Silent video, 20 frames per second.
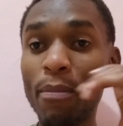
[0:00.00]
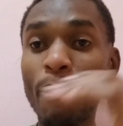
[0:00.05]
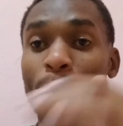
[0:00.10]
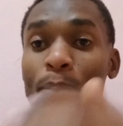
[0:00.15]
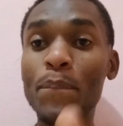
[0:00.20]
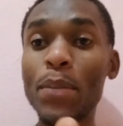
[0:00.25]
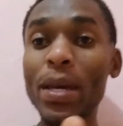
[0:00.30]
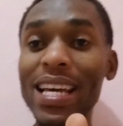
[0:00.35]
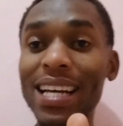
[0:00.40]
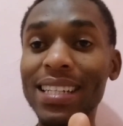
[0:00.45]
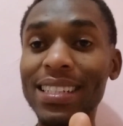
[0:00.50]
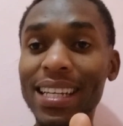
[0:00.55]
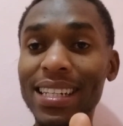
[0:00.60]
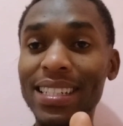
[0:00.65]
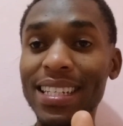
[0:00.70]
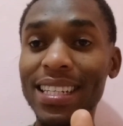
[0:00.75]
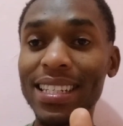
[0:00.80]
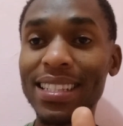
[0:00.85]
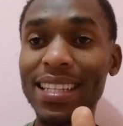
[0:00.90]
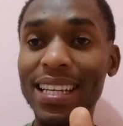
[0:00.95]
bigger the
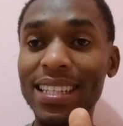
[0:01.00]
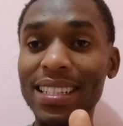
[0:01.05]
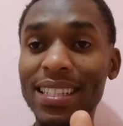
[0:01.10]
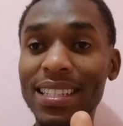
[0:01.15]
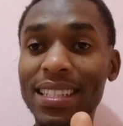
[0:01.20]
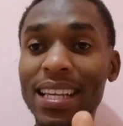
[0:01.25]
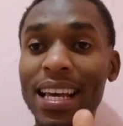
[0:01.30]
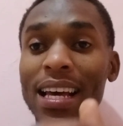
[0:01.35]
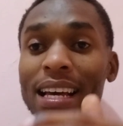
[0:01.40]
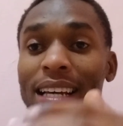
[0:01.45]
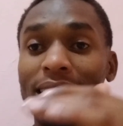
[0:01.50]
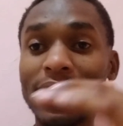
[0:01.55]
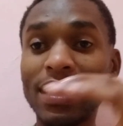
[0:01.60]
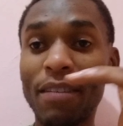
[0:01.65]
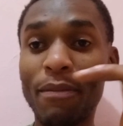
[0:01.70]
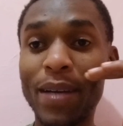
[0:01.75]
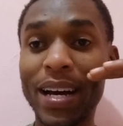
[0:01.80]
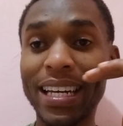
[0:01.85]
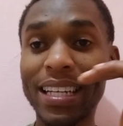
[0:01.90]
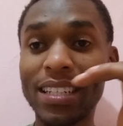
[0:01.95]
distance the
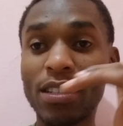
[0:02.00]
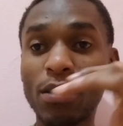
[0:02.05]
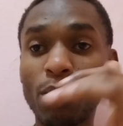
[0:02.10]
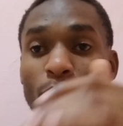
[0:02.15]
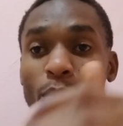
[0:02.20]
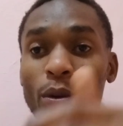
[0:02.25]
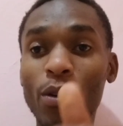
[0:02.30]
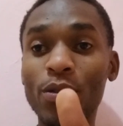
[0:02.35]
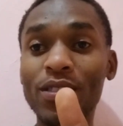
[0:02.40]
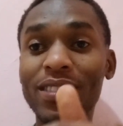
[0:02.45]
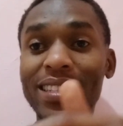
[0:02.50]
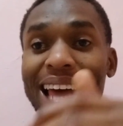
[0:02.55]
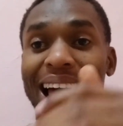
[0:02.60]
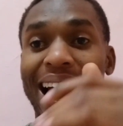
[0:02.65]
market moves